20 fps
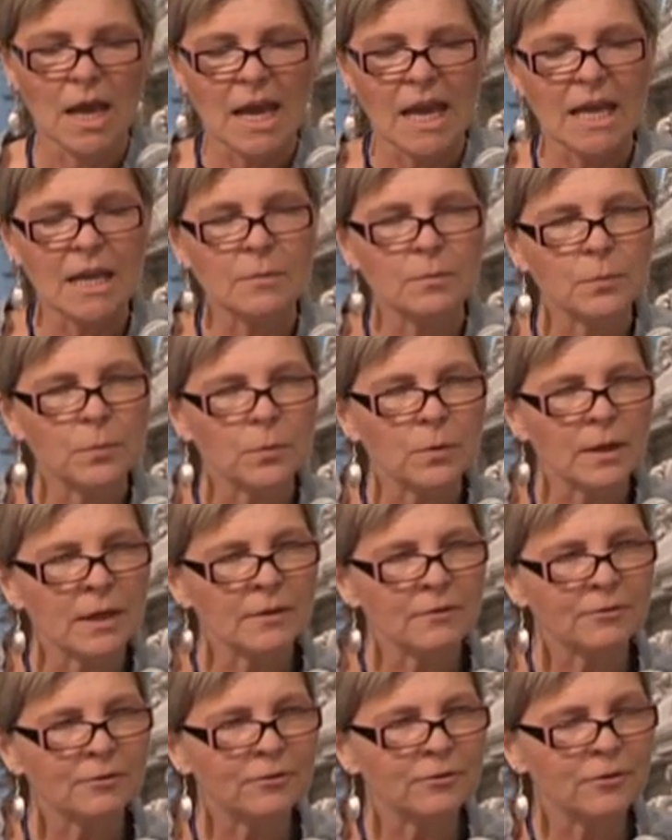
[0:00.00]
In
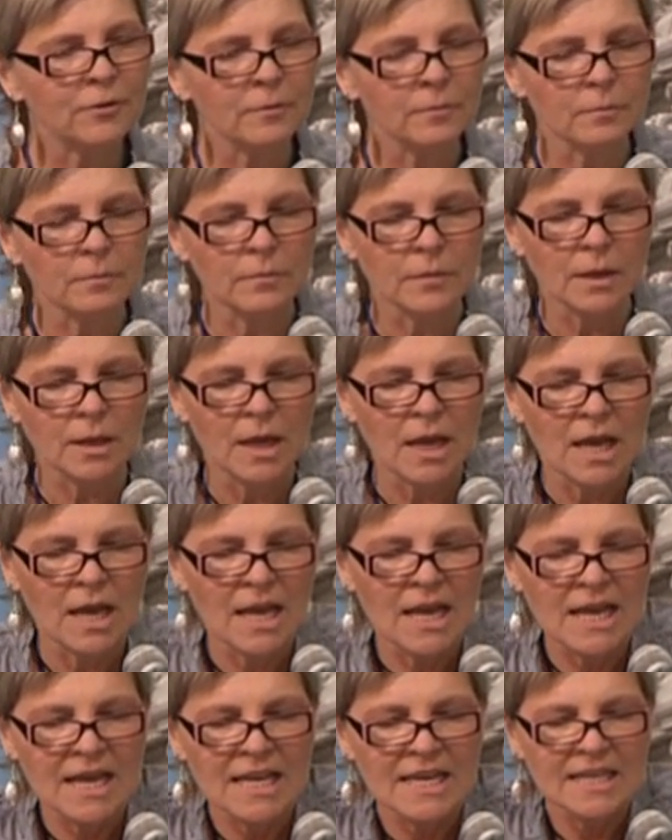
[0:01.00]
brief,
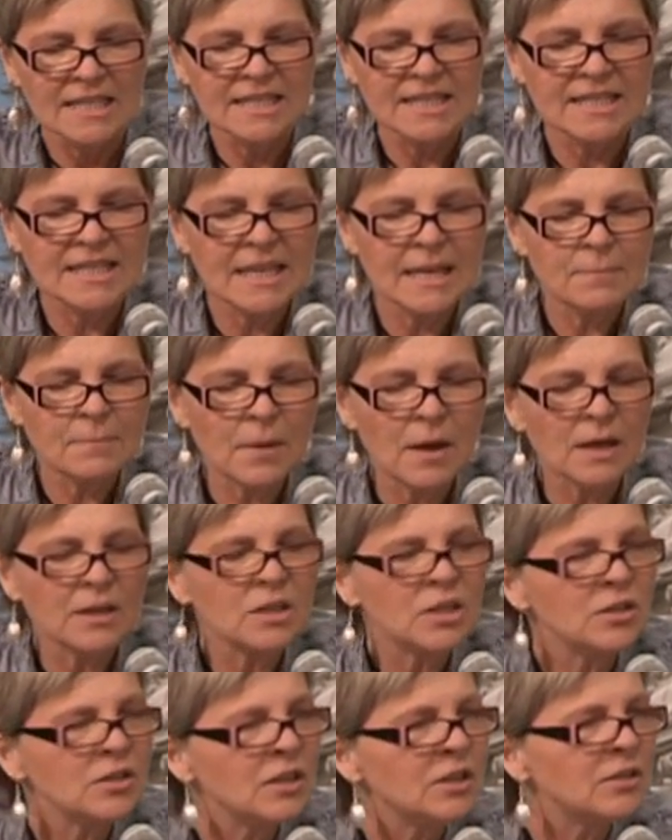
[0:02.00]
seep
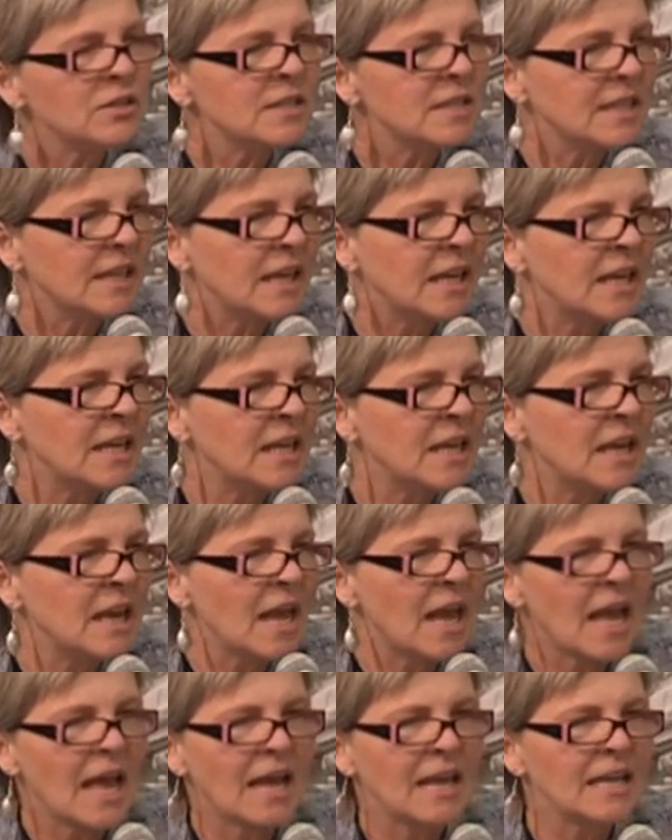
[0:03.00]
under their skin
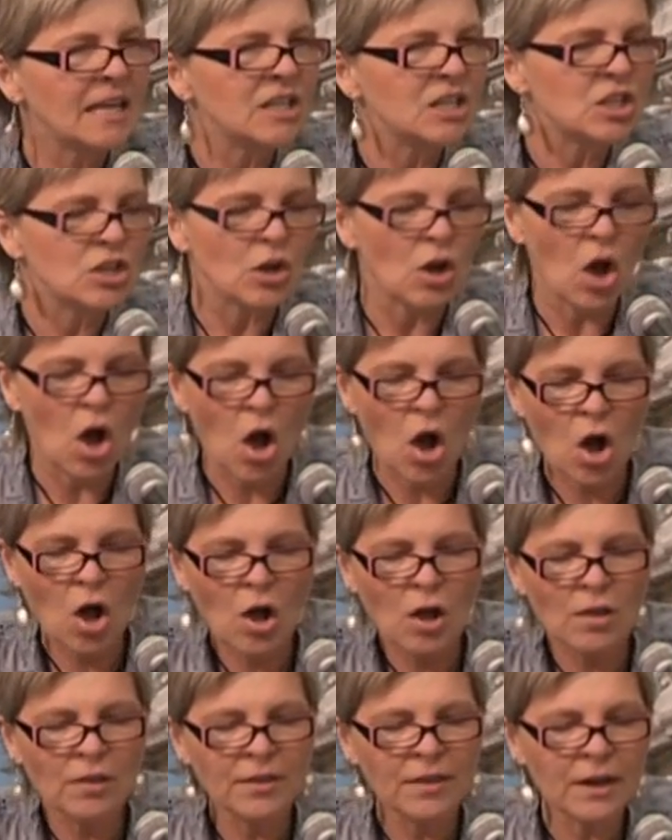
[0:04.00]
and into
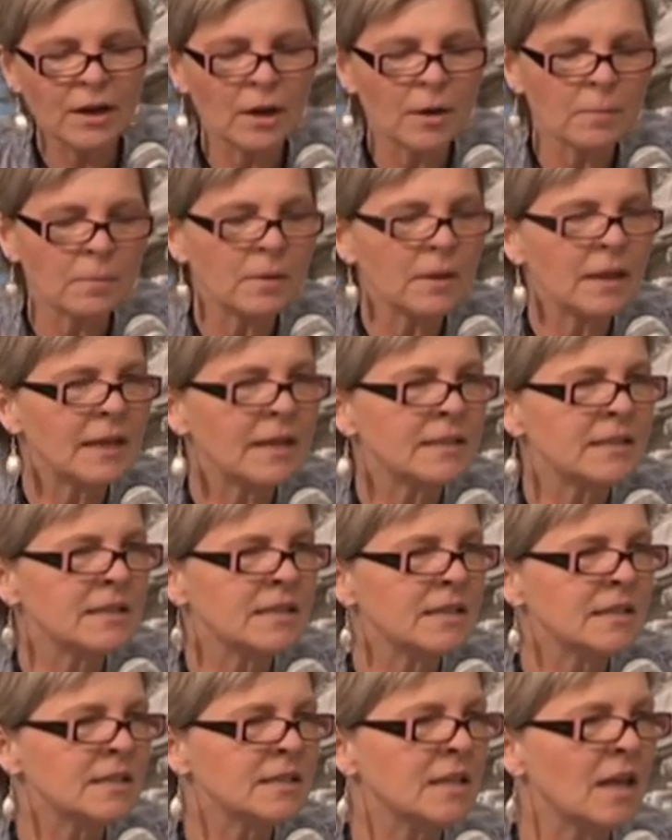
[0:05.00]
all their
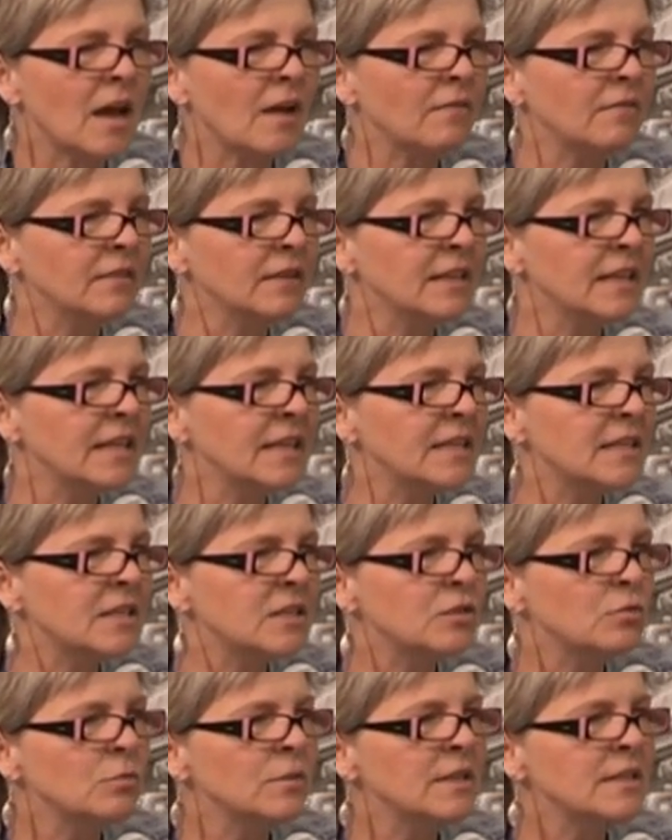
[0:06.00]
places of
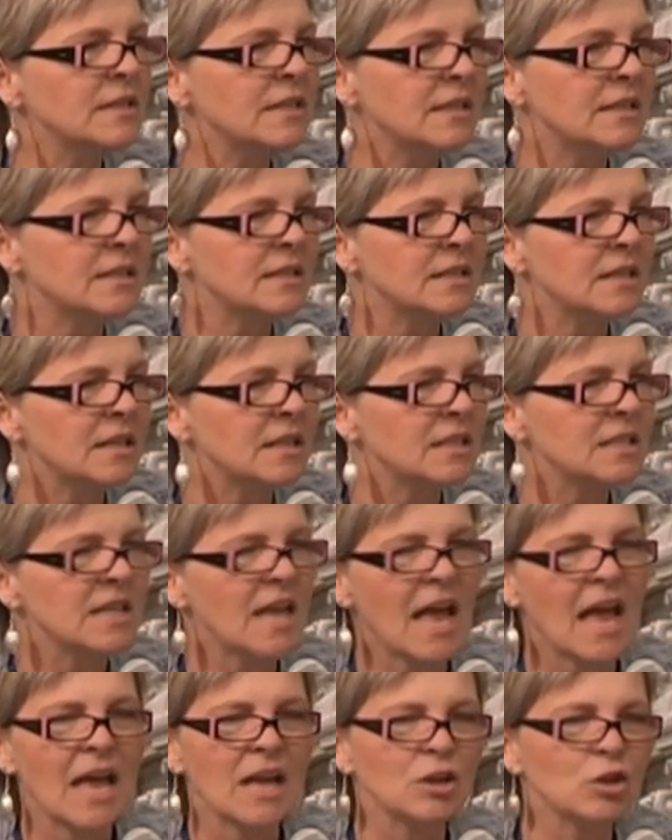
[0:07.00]
least resistance
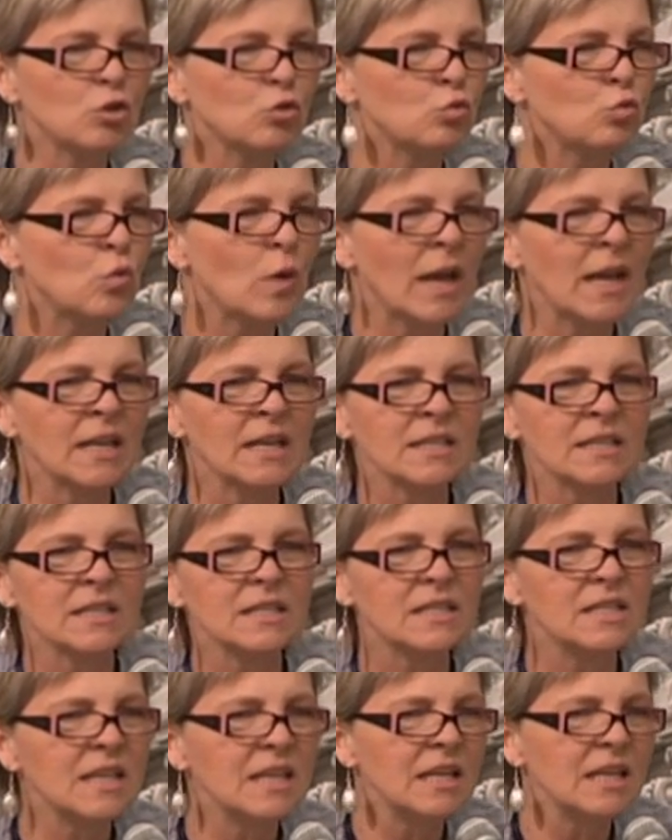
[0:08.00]
and
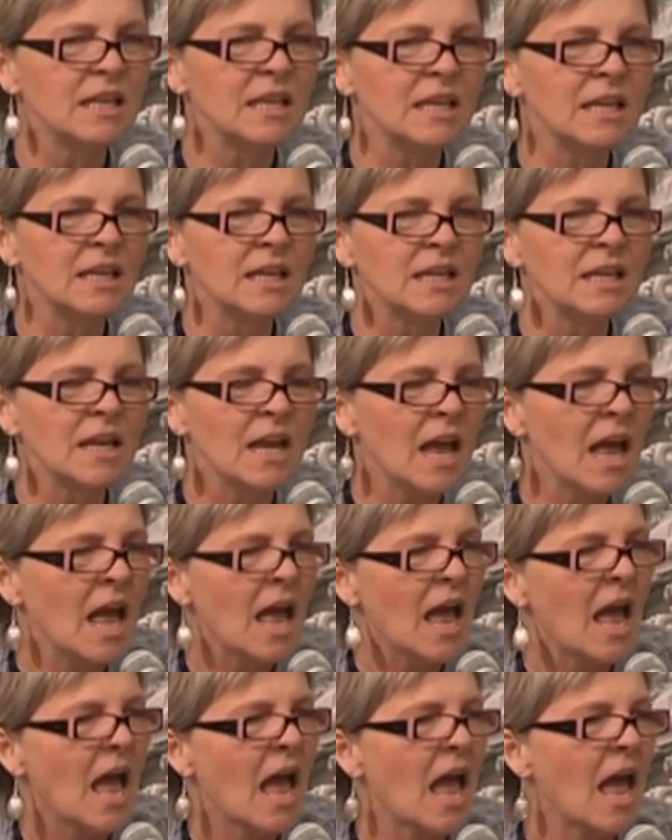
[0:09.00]
greatest need,
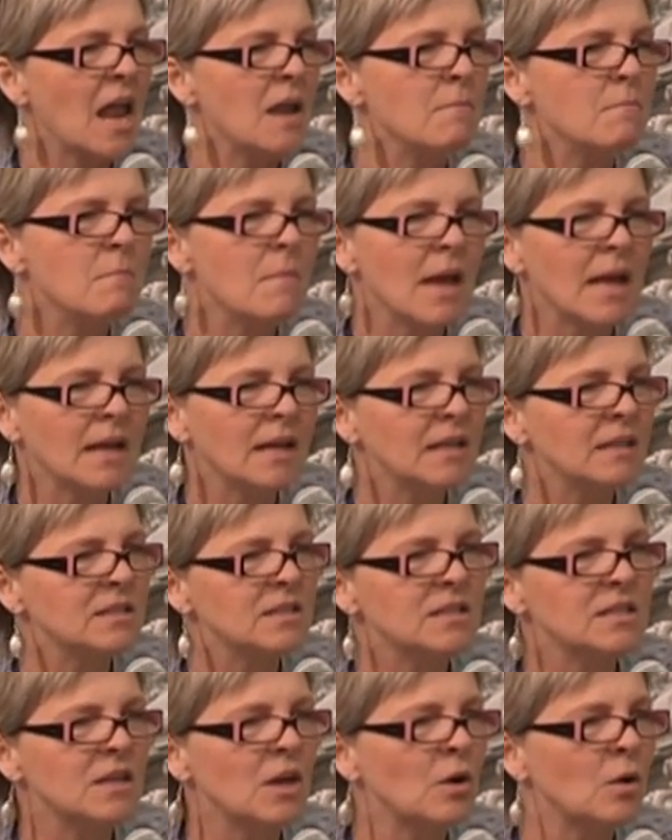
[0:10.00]
and make it
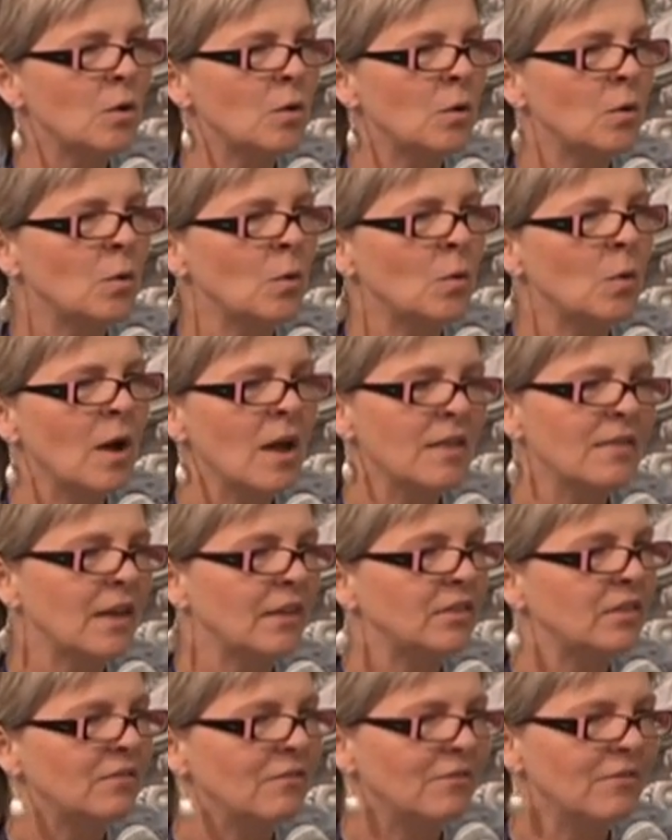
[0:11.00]
so
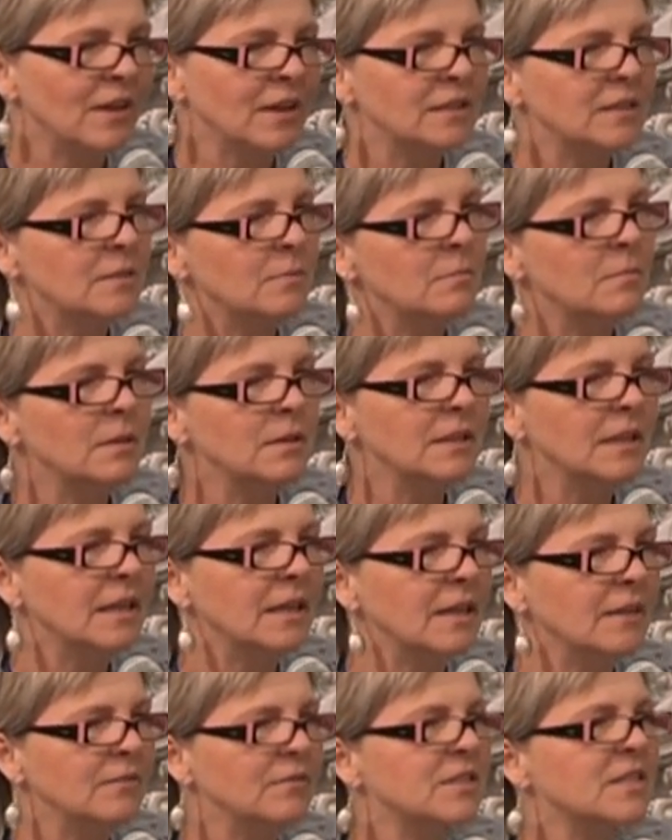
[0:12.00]
that the victim
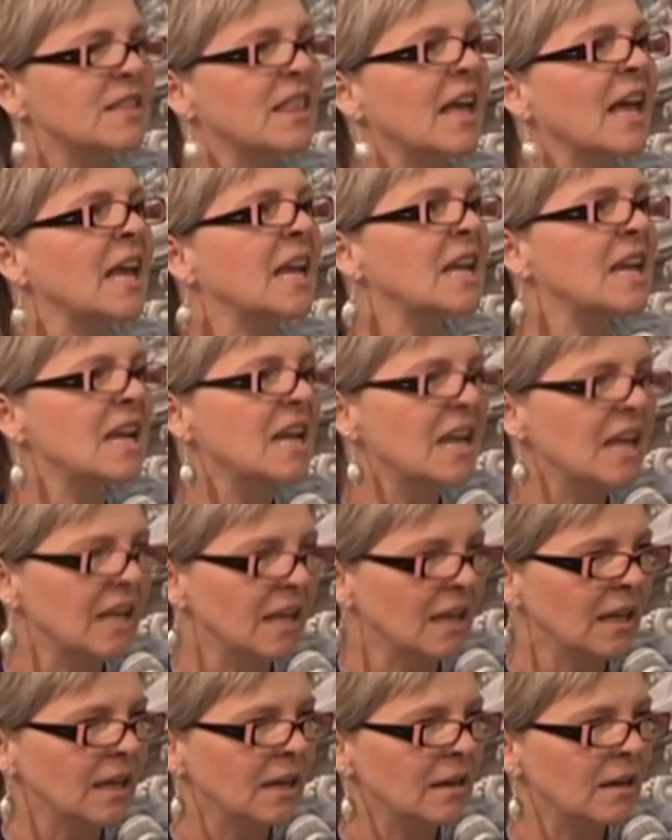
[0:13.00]
believes they
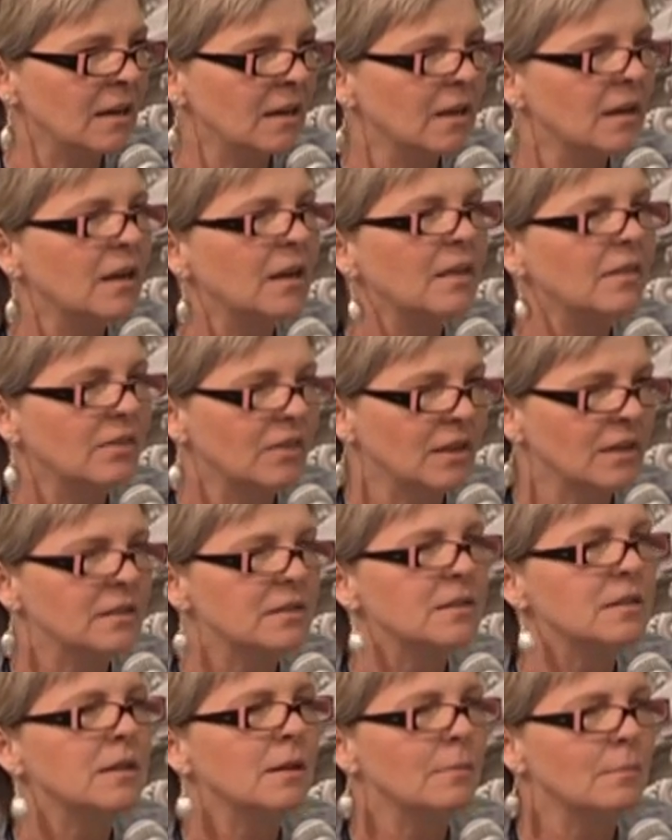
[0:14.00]
need
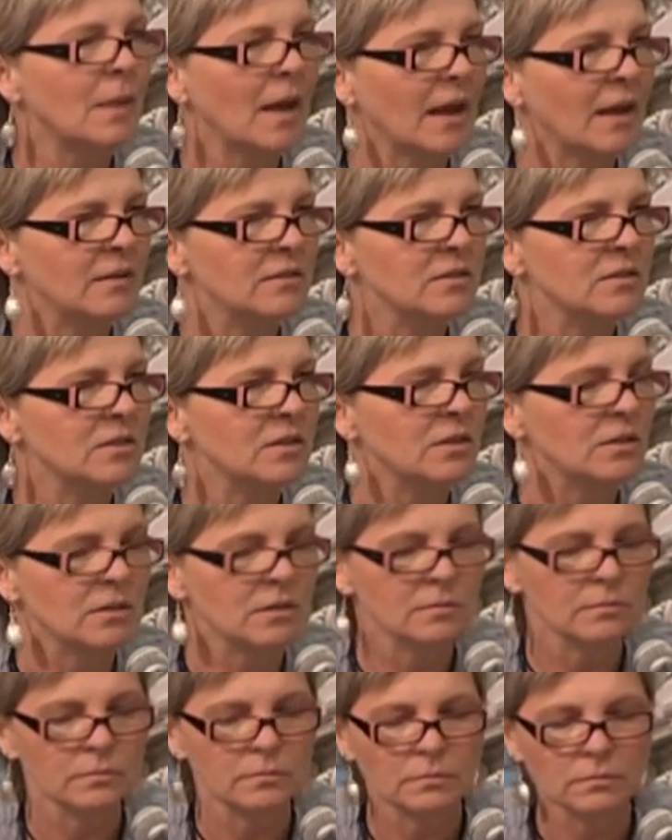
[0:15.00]
this pastor.
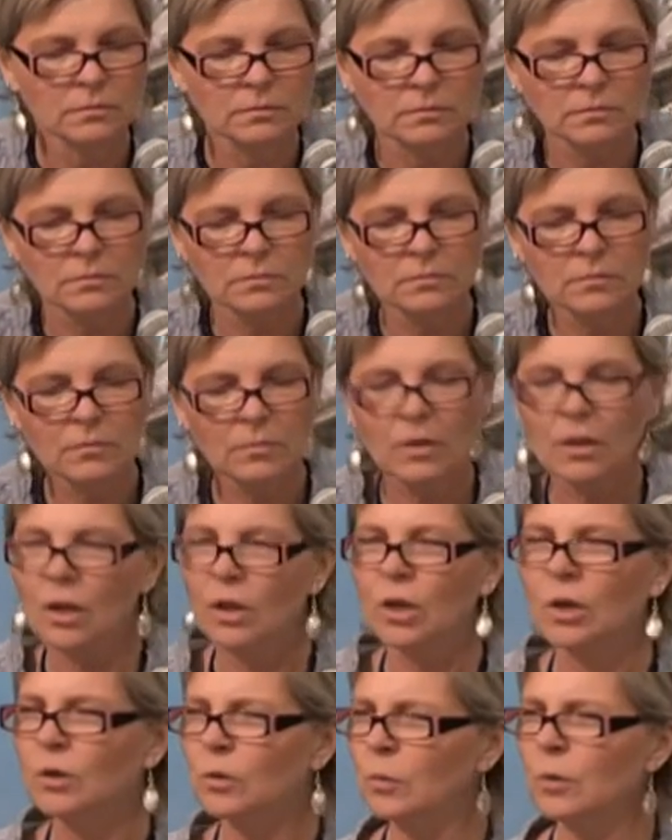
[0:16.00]

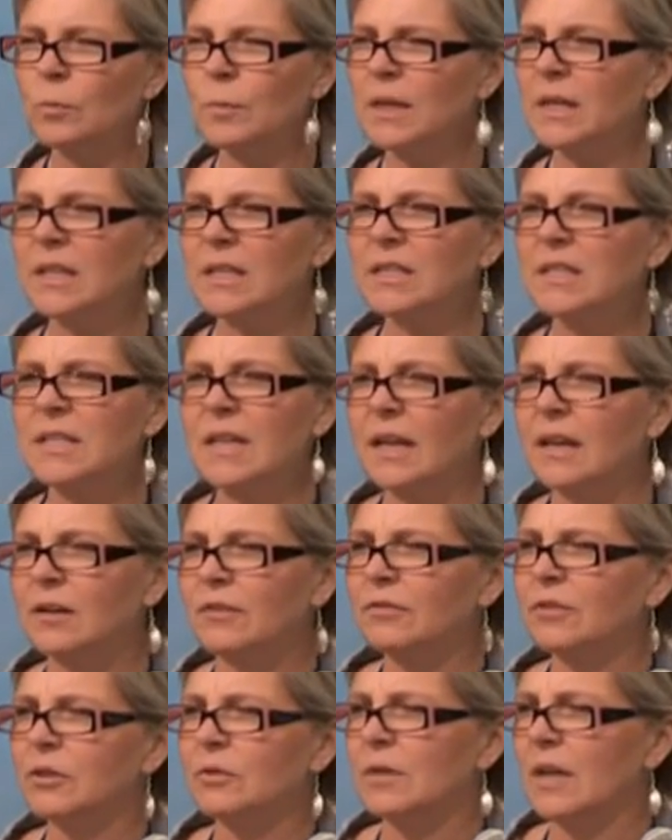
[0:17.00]
Grooming can take a
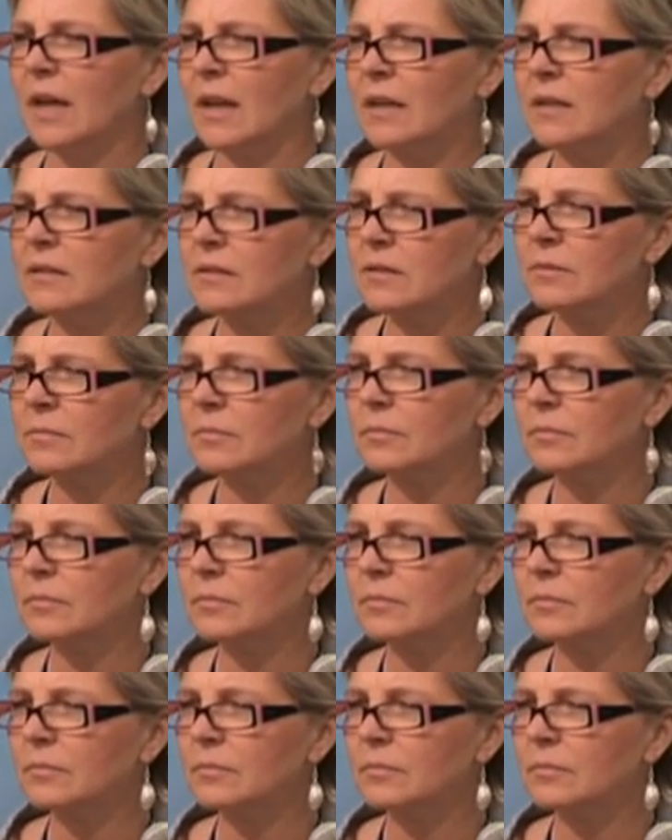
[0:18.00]
few days,